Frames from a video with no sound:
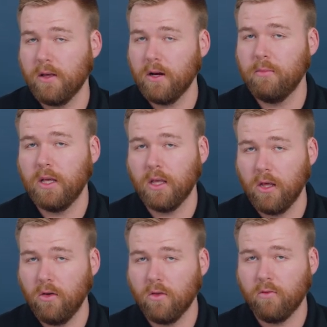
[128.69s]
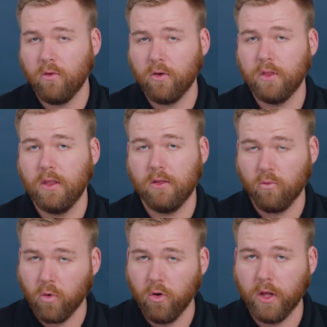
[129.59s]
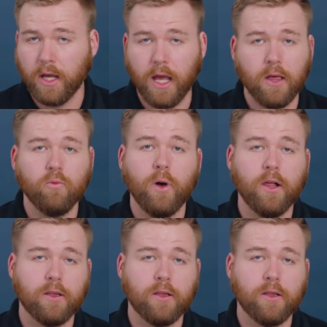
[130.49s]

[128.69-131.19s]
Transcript: that are being used for this ruling as well